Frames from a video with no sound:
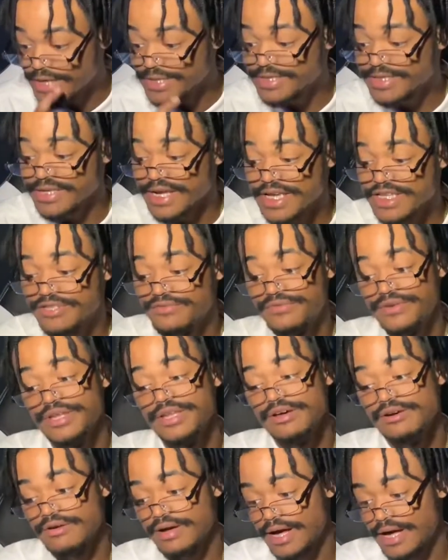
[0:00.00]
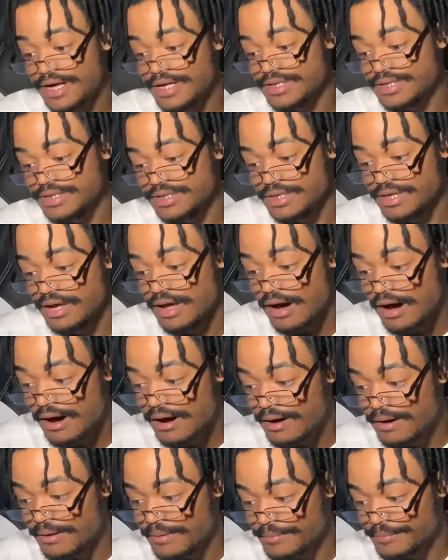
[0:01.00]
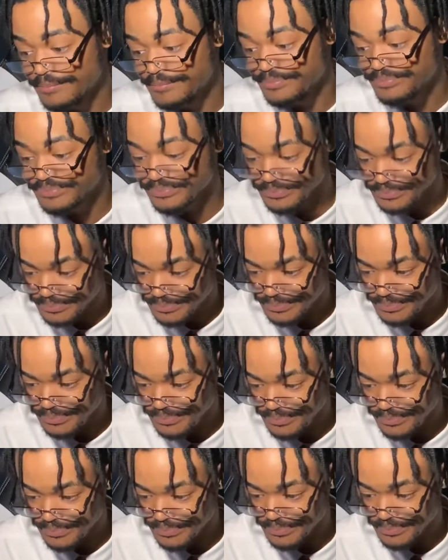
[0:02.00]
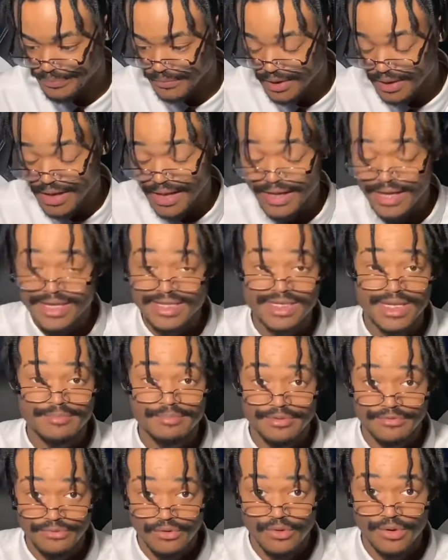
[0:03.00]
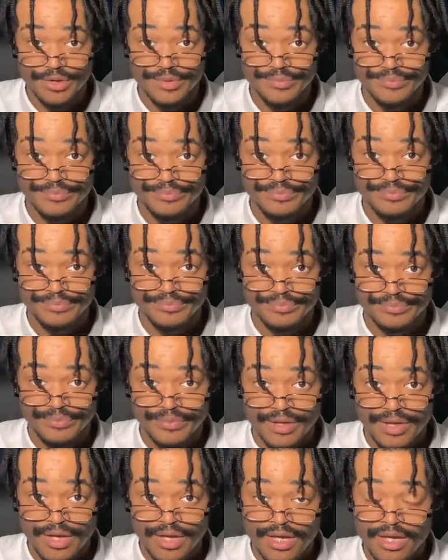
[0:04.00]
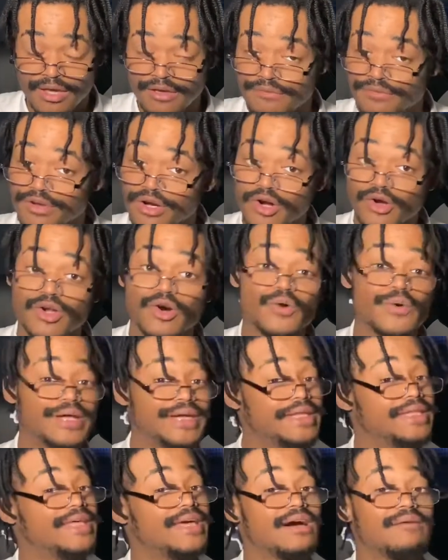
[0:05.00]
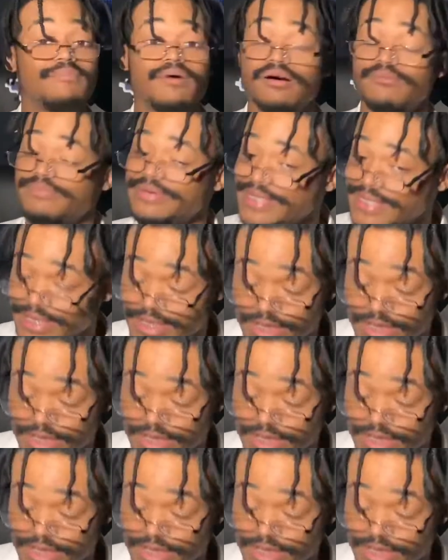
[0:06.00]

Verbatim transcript: tonight's video, guys, um, like I said before, if you don't know anything about PZ